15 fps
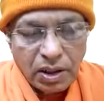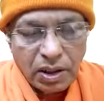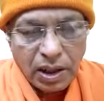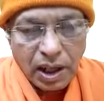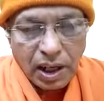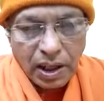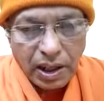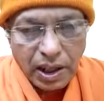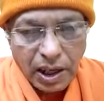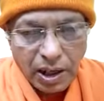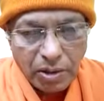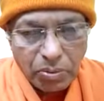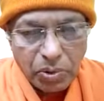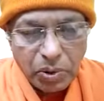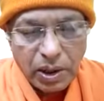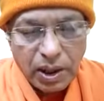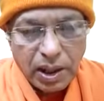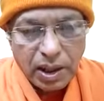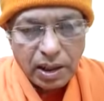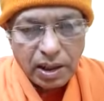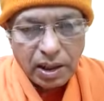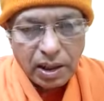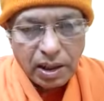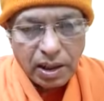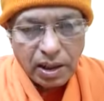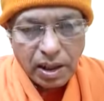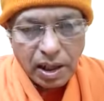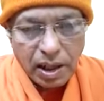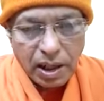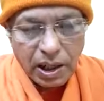The, I have to get it,
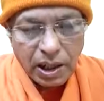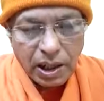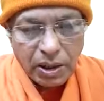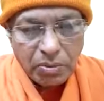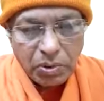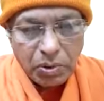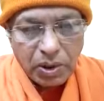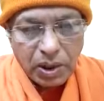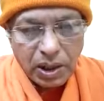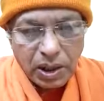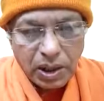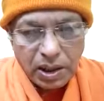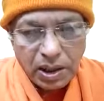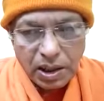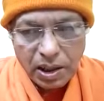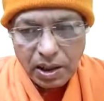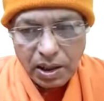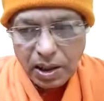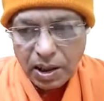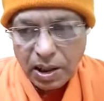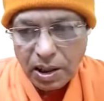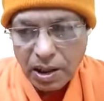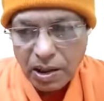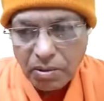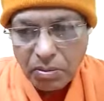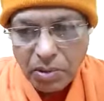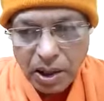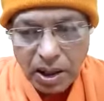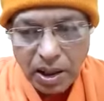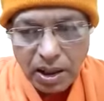I have to get it,
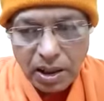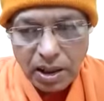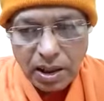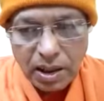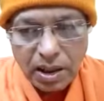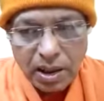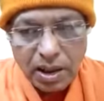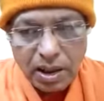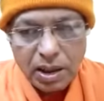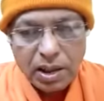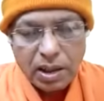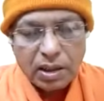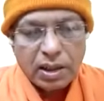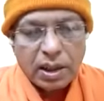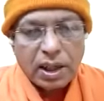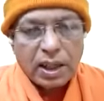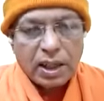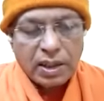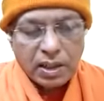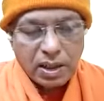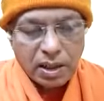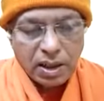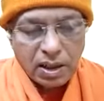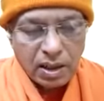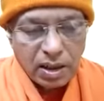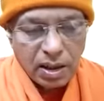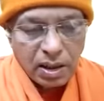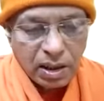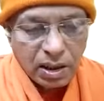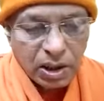but that
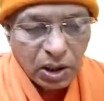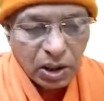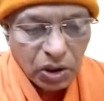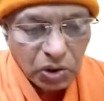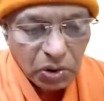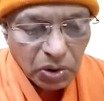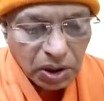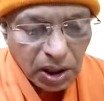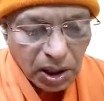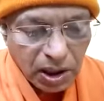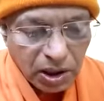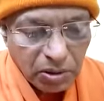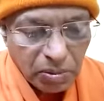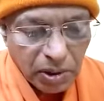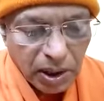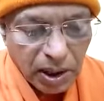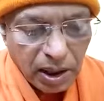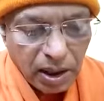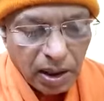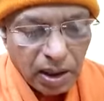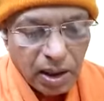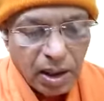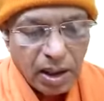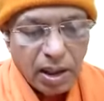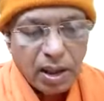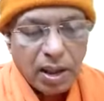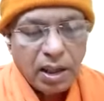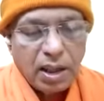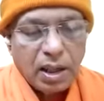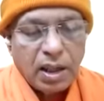situation is very
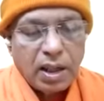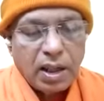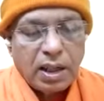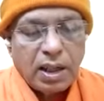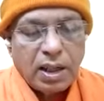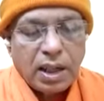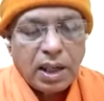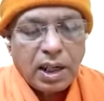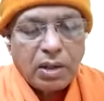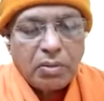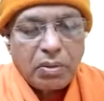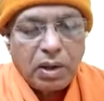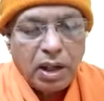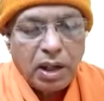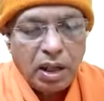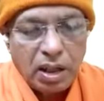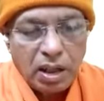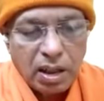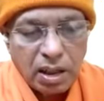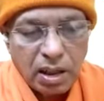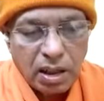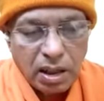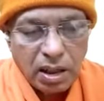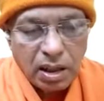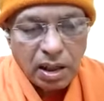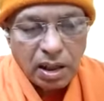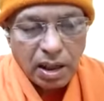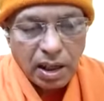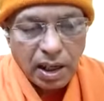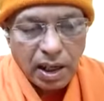terrible
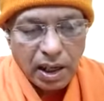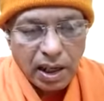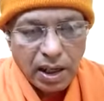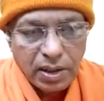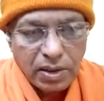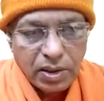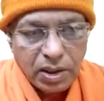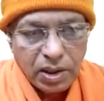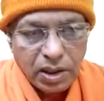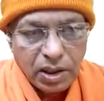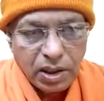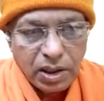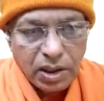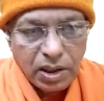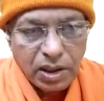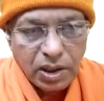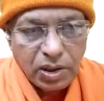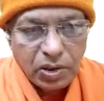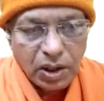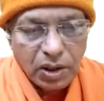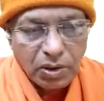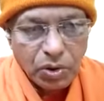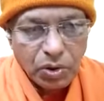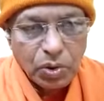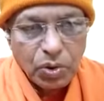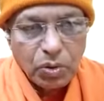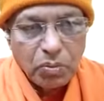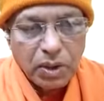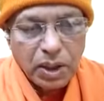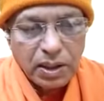as you are
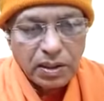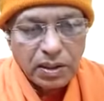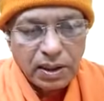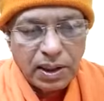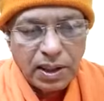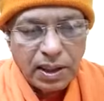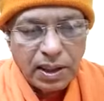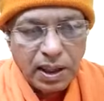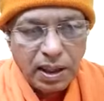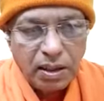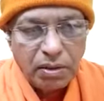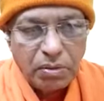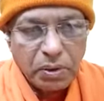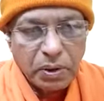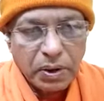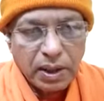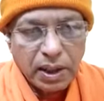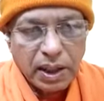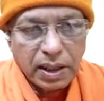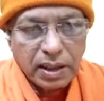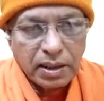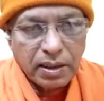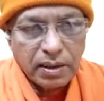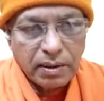so much greed for that.